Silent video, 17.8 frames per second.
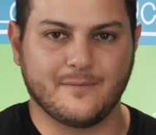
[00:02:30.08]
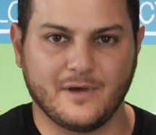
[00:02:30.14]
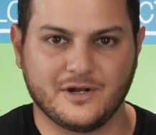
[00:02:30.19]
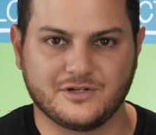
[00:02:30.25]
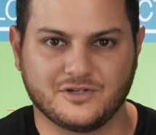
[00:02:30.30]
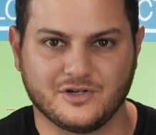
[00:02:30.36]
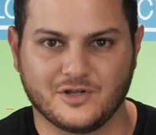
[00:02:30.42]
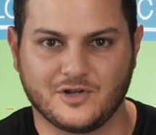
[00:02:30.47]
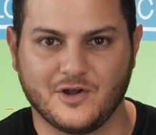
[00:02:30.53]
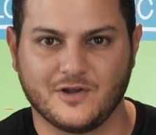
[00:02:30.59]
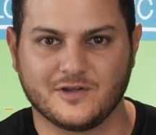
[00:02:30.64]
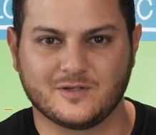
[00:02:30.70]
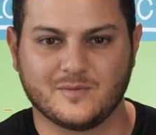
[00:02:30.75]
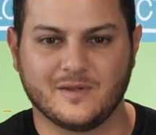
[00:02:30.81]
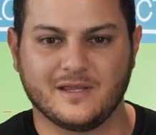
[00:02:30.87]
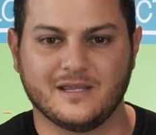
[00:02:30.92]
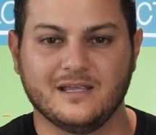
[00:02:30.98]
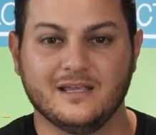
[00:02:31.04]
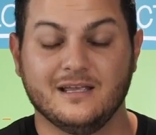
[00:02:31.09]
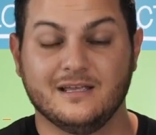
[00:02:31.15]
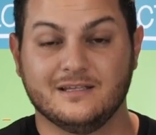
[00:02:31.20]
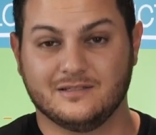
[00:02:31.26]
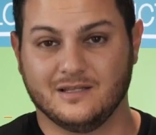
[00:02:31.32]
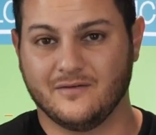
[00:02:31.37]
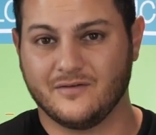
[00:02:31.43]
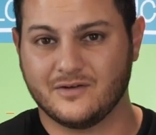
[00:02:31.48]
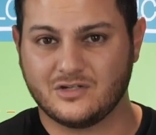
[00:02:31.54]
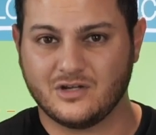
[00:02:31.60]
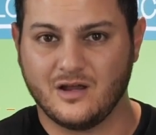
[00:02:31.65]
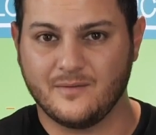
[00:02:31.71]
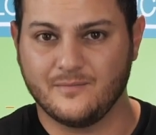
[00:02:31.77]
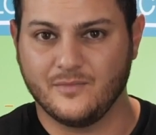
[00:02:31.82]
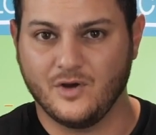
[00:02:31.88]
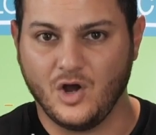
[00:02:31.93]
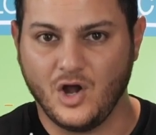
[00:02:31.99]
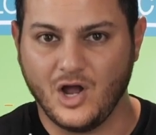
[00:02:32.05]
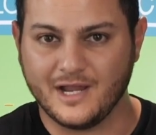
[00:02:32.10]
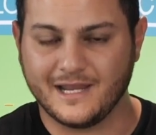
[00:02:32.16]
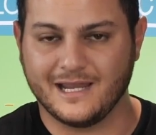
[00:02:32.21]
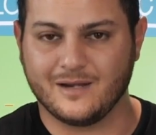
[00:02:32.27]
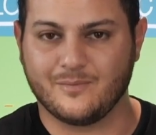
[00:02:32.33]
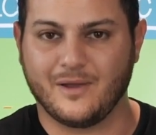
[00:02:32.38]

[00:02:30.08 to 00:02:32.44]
much it's going to cost me, so every time I get